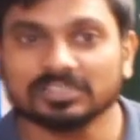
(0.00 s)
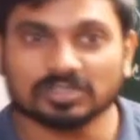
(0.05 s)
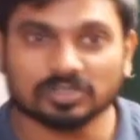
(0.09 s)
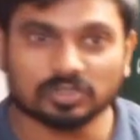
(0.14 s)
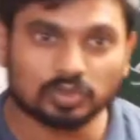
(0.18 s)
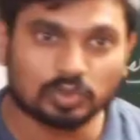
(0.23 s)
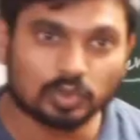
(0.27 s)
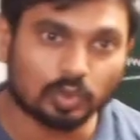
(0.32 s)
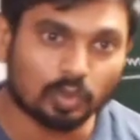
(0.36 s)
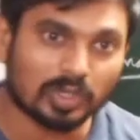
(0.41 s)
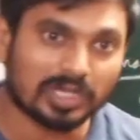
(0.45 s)
the
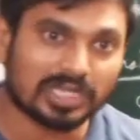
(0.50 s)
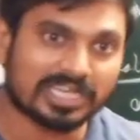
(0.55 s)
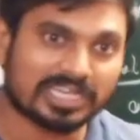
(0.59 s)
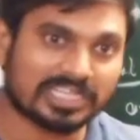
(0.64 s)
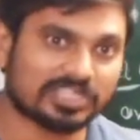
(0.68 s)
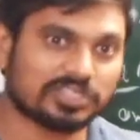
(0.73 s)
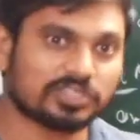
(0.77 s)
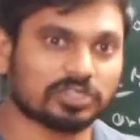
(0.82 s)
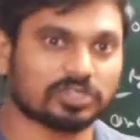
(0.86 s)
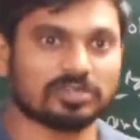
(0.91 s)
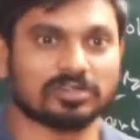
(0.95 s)
dual
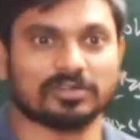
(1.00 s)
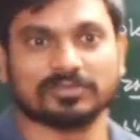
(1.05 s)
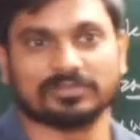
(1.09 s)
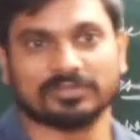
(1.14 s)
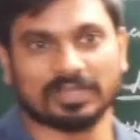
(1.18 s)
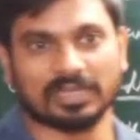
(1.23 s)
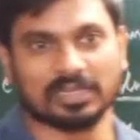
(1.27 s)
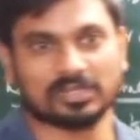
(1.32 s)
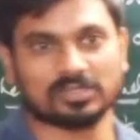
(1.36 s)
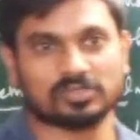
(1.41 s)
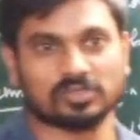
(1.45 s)
nature of
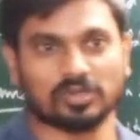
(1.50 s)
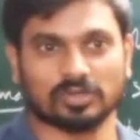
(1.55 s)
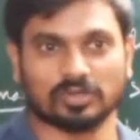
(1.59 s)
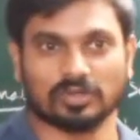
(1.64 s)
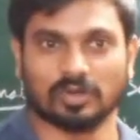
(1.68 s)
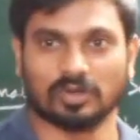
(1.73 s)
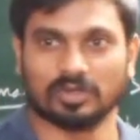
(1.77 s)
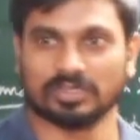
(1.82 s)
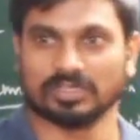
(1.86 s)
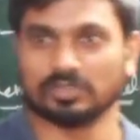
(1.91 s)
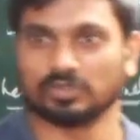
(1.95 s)
electron
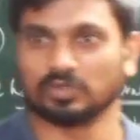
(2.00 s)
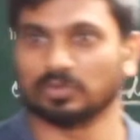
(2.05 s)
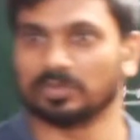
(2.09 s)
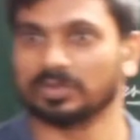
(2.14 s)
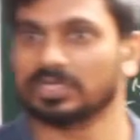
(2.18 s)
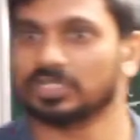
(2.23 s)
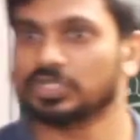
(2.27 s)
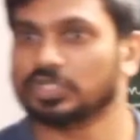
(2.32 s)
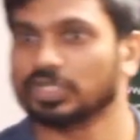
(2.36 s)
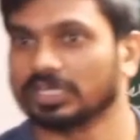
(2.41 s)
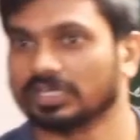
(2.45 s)
got into
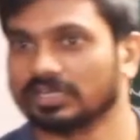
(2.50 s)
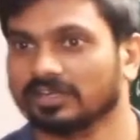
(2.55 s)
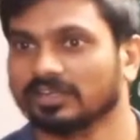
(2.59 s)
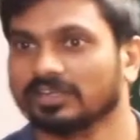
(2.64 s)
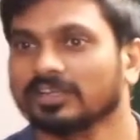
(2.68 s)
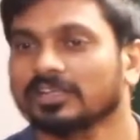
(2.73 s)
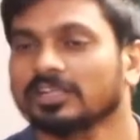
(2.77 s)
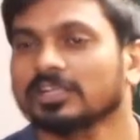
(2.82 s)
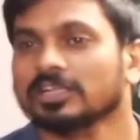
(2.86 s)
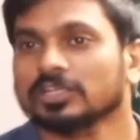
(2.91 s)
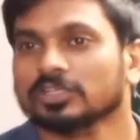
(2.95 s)
picture,
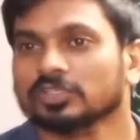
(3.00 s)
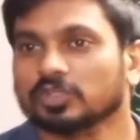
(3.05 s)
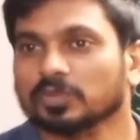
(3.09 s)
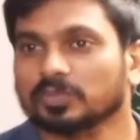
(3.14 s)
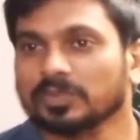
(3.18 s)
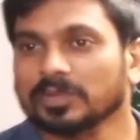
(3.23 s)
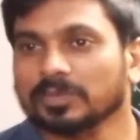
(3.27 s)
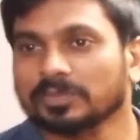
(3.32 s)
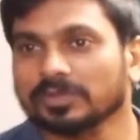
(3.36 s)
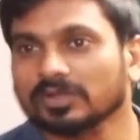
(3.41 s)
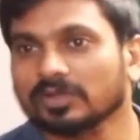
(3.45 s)
so
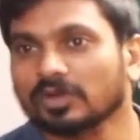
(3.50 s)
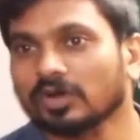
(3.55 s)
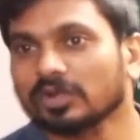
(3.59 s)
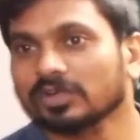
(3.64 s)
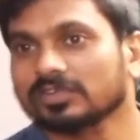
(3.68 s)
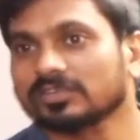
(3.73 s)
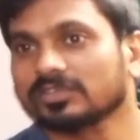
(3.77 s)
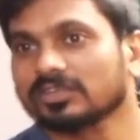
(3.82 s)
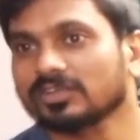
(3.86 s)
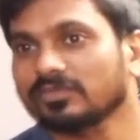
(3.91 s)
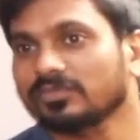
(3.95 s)
people
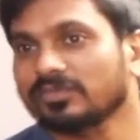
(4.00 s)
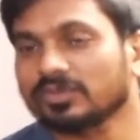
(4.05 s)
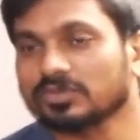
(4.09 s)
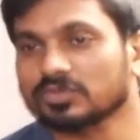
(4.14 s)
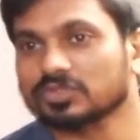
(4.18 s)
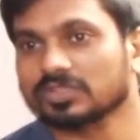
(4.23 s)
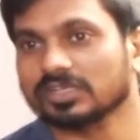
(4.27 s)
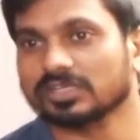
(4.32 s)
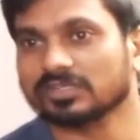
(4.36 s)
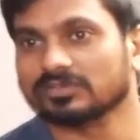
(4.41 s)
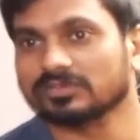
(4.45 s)
got
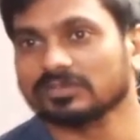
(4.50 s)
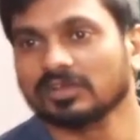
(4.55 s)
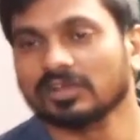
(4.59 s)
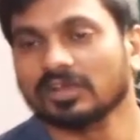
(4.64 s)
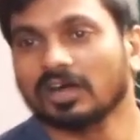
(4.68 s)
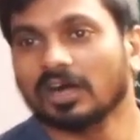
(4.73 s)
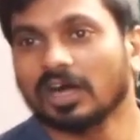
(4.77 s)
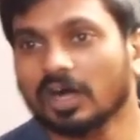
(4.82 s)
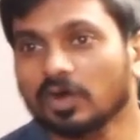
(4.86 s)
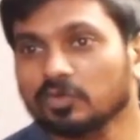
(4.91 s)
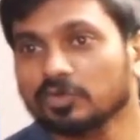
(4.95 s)
confused that
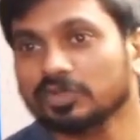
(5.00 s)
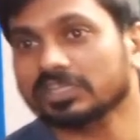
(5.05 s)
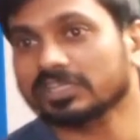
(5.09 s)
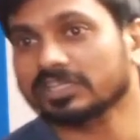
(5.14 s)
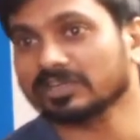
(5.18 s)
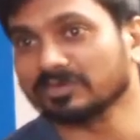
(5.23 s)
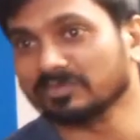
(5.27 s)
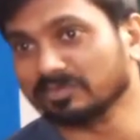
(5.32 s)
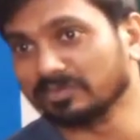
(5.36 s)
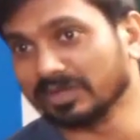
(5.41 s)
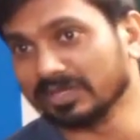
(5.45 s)
how it
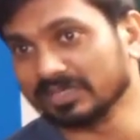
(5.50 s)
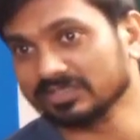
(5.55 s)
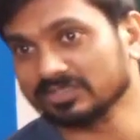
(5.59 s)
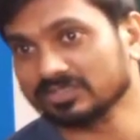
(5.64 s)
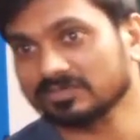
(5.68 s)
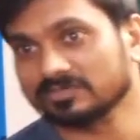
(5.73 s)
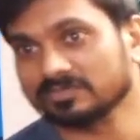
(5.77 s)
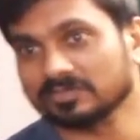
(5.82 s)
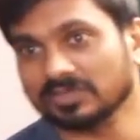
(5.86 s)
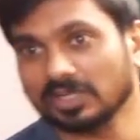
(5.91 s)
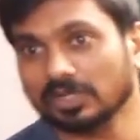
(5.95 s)
combines.
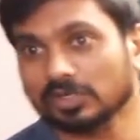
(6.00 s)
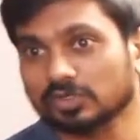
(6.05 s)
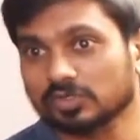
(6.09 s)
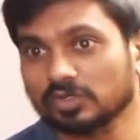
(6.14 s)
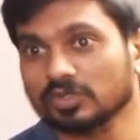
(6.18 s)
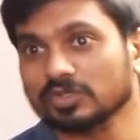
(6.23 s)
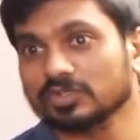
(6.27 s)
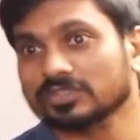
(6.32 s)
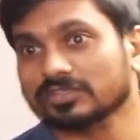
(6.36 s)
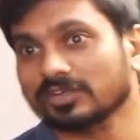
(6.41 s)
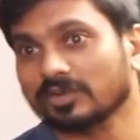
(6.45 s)

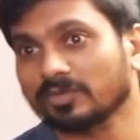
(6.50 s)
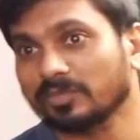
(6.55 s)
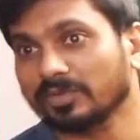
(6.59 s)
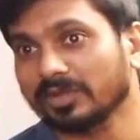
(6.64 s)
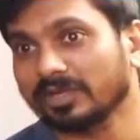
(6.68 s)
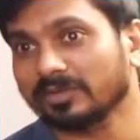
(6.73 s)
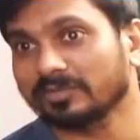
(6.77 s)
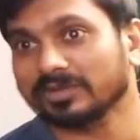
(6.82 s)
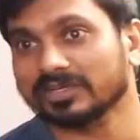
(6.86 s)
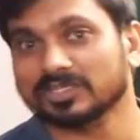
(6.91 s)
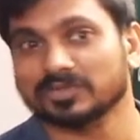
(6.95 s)
Electrons are
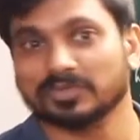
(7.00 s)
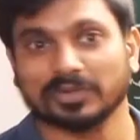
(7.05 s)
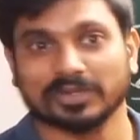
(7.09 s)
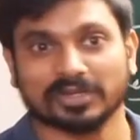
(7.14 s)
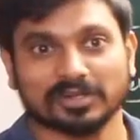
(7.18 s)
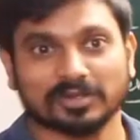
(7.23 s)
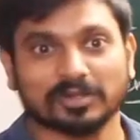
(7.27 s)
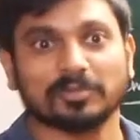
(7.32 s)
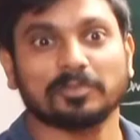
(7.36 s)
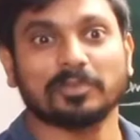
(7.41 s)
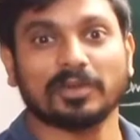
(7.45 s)
wave as well
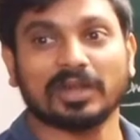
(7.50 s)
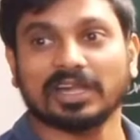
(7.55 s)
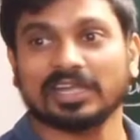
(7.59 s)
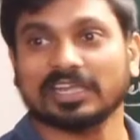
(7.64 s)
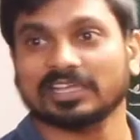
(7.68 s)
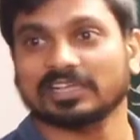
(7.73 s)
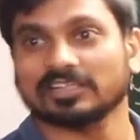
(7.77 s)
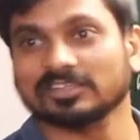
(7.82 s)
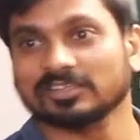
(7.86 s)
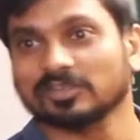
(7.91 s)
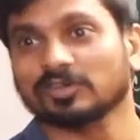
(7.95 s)
as the
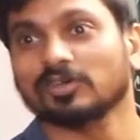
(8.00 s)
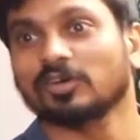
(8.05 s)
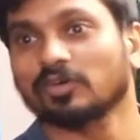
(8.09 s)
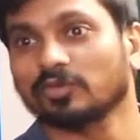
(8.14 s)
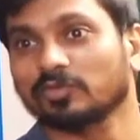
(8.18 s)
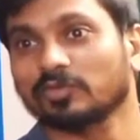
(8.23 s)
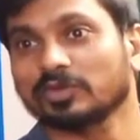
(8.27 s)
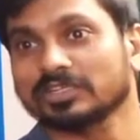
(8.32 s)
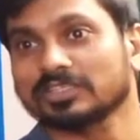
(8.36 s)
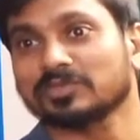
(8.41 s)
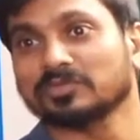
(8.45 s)
particle, so
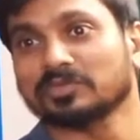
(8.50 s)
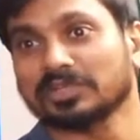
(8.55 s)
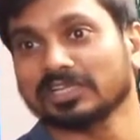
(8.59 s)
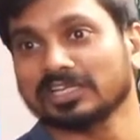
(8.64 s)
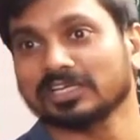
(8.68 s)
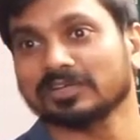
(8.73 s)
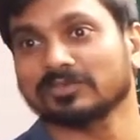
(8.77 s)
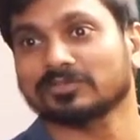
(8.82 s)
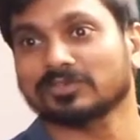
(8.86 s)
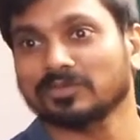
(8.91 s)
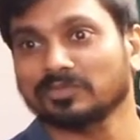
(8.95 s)
what is the
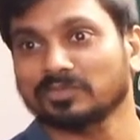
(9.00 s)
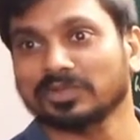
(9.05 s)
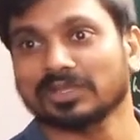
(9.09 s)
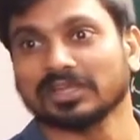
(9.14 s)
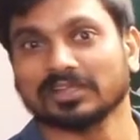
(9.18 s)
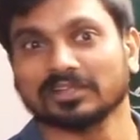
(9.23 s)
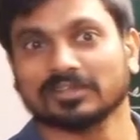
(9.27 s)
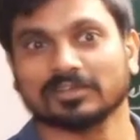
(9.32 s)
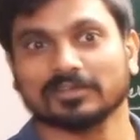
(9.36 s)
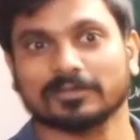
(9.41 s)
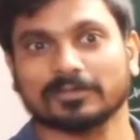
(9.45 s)
meaning of
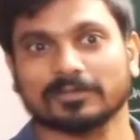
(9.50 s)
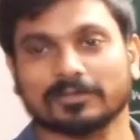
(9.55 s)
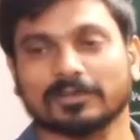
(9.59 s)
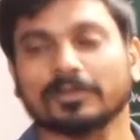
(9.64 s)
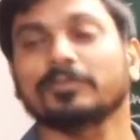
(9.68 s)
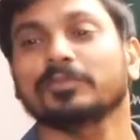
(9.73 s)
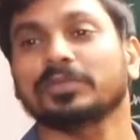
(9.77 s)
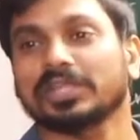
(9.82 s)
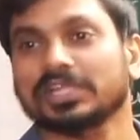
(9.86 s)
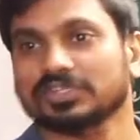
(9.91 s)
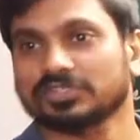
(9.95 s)

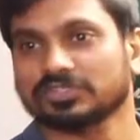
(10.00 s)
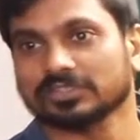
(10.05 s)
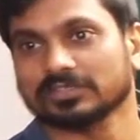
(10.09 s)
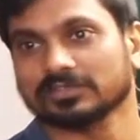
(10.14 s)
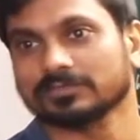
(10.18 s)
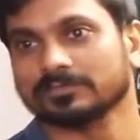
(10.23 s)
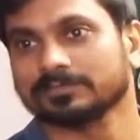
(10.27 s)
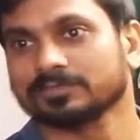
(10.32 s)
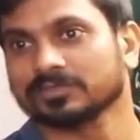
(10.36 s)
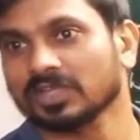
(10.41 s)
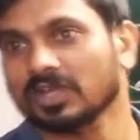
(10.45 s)
combination
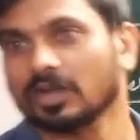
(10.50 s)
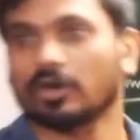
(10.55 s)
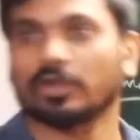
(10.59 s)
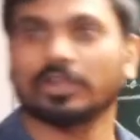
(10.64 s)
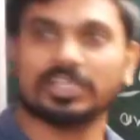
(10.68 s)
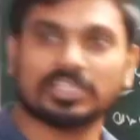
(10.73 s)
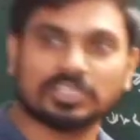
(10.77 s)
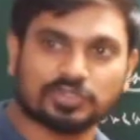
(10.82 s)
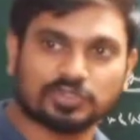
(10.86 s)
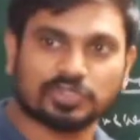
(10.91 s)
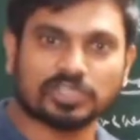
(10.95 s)
or
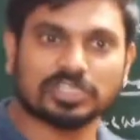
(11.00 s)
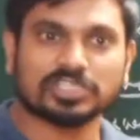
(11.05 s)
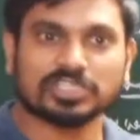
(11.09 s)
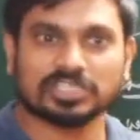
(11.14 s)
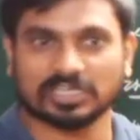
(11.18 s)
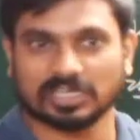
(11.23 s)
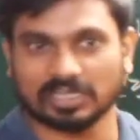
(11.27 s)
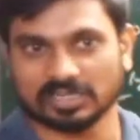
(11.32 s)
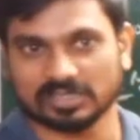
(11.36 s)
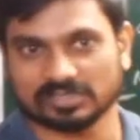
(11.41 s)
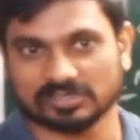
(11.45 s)

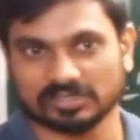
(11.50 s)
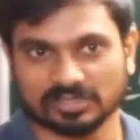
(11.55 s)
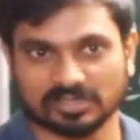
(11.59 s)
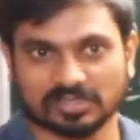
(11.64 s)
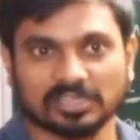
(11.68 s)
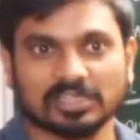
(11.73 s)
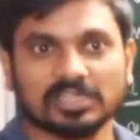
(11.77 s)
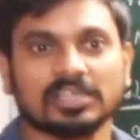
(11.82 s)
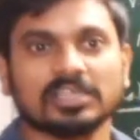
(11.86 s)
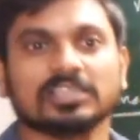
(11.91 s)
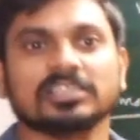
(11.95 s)
exchanging electron?
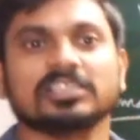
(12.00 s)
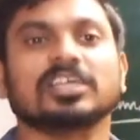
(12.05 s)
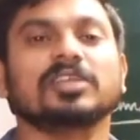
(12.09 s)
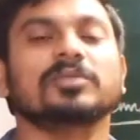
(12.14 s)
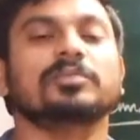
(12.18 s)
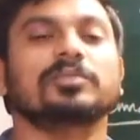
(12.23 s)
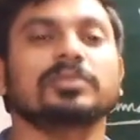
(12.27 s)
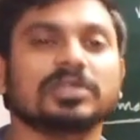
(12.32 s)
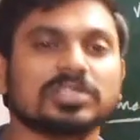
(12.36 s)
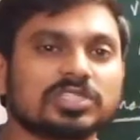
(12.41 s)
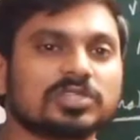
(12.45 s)
There
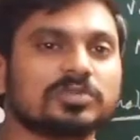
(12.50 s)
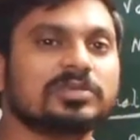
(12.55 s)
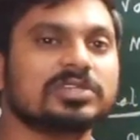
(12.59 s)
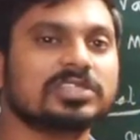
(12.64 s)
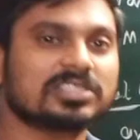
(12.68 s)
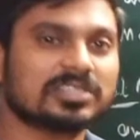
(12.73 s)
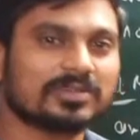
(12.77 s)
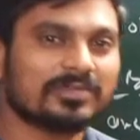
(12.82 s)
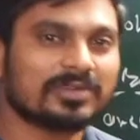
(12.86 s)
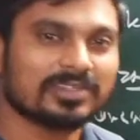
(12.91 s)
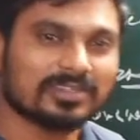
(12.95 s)
must be
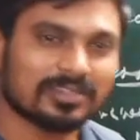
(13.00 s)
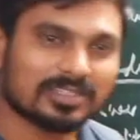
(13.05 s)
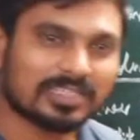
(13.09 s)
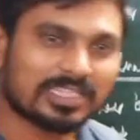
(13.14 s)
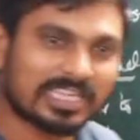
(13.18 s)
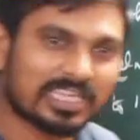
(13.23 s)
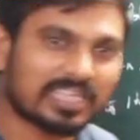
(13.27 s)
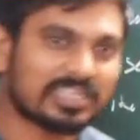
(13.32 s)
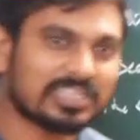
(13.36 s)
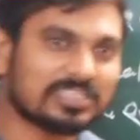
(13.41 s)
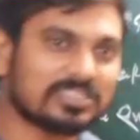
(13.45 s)
some other
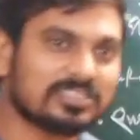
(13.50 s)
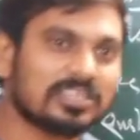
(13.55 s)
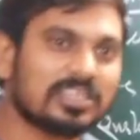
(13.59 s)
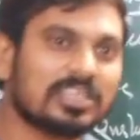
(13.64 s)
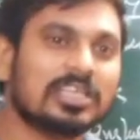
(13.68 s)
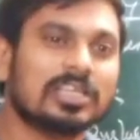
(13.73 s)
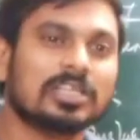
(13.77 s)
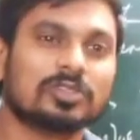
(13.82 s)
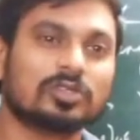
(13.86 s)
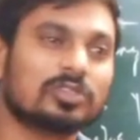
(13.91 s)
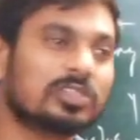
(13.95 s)
theories.
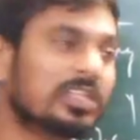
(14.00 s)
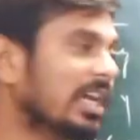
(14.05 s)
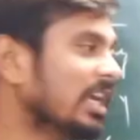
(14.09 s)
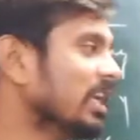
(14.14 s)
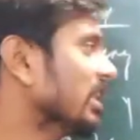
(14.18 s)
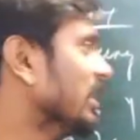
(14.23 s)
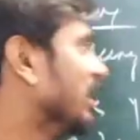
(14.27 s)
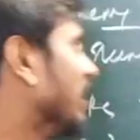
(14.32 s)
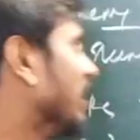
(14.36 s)
So that